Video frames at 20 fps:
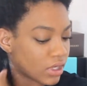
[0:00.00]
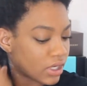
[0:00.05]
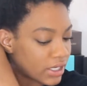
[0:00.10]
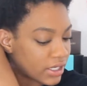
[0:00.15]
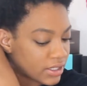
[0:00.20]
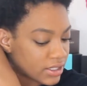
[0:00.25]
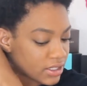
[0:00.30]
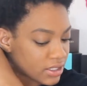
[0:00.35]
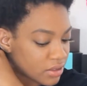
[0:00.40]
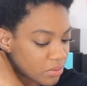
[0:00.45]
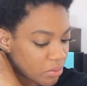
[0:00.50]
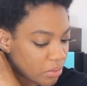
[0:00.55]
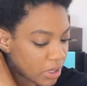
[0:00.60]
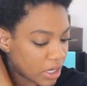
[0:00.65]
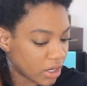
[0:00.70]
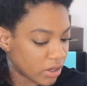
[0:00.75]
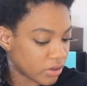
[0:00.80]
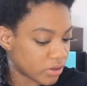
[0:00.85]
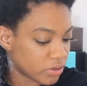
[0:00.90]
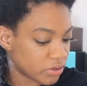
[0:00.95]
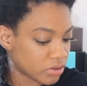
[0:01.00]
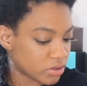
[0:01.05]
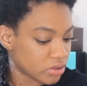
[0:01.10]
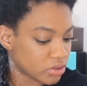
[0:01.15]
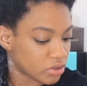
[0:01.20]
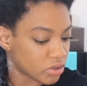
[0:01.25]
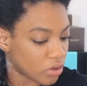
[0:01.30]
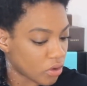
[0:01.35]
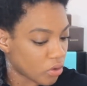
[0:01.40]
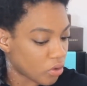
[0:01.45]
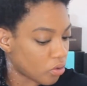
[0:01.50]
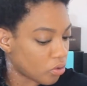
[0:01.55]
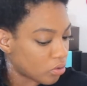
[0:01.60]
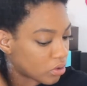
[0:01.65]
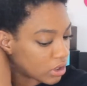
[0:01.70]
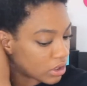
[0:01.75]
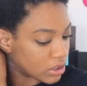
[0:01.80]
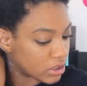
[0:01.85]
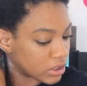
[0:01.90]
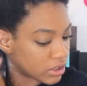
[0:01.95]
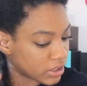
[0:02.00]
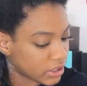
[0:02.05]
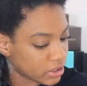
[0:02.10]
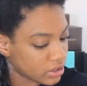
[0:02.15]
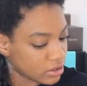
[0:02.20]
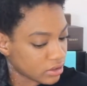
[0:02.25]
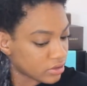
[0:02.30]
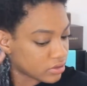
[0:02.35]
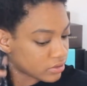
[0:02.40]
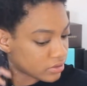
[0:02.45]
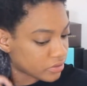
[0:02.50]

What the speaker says: It smells so good,